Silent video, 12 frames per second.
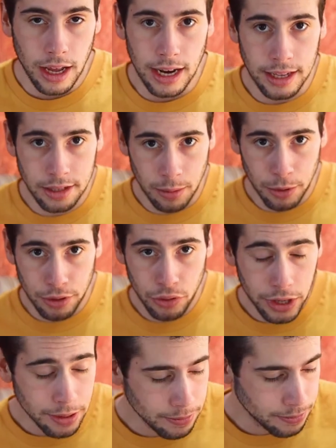Lens number
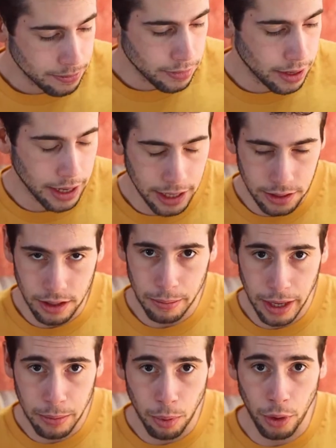3 is the
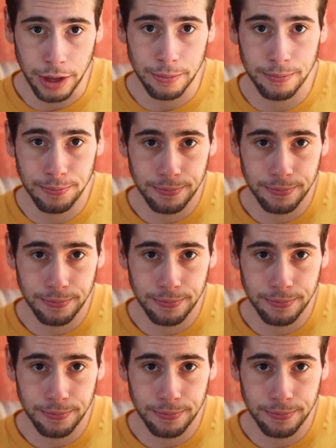big boy,